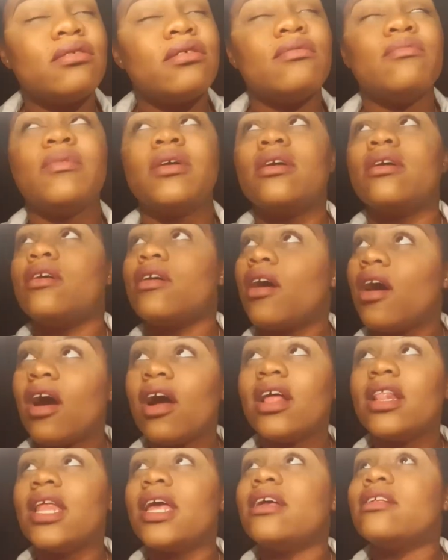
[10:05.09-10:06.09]
Oh my
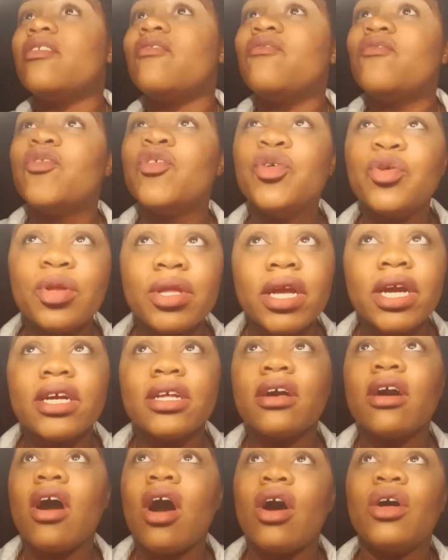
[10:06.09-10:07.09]
god, like, the food
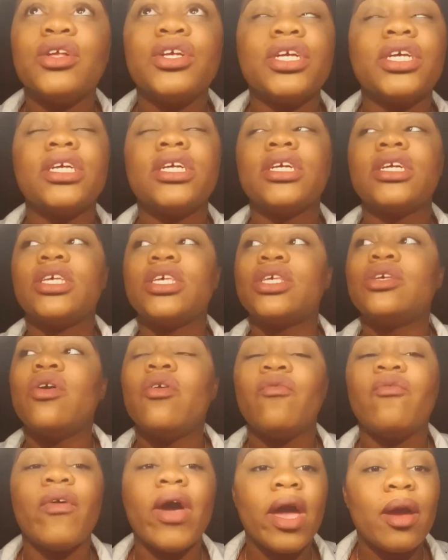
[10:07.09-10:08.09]
there, the culture is just
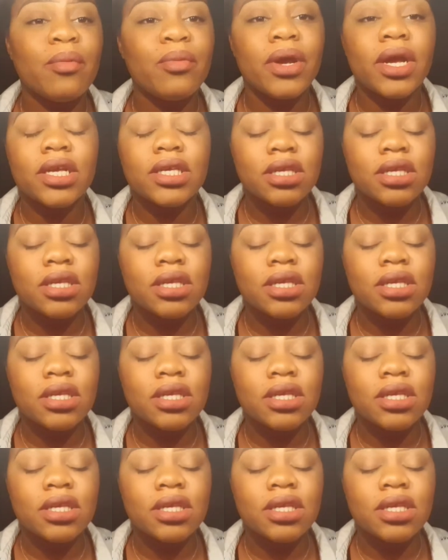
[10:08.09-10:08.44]
so vibrant,